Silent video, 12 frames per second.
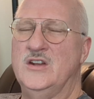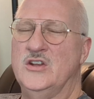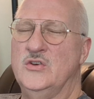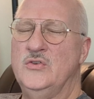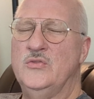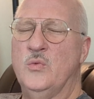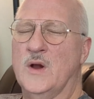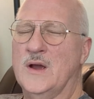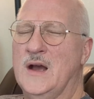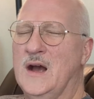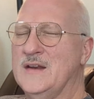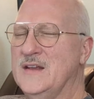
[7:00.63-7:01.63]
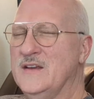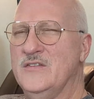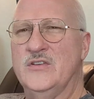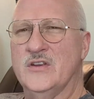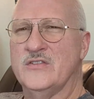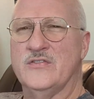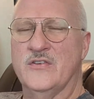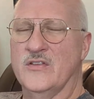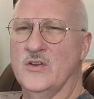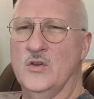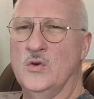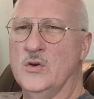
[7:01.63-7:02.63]
to use what God gives us for
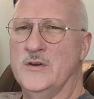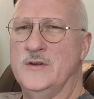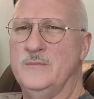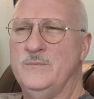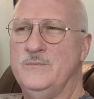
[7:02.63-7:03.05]
the Lord.